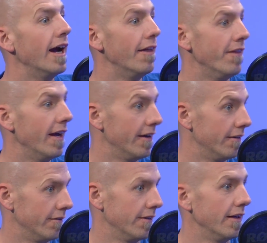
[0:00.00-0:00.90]
and
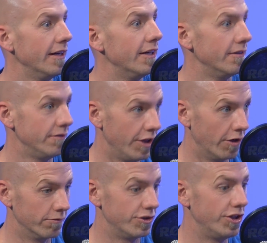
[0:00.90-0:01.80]
then
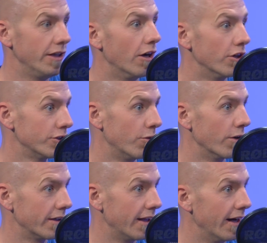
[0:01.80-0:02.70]
she also
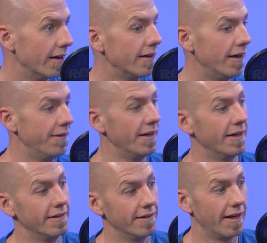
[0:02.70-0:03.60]
worked there, and
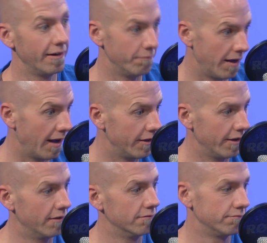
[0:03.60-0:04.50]
then they met.
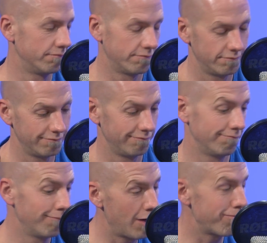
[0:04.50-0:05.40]

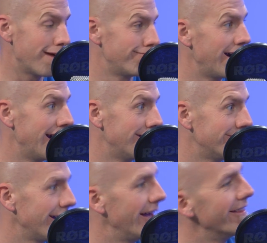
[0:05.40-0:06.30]
Bow bow bow,
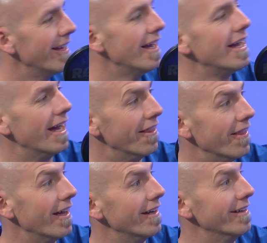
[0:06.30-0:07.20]
and
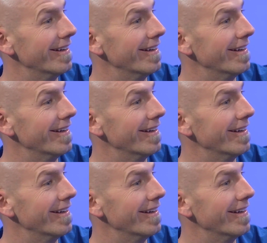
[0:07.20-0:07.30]
then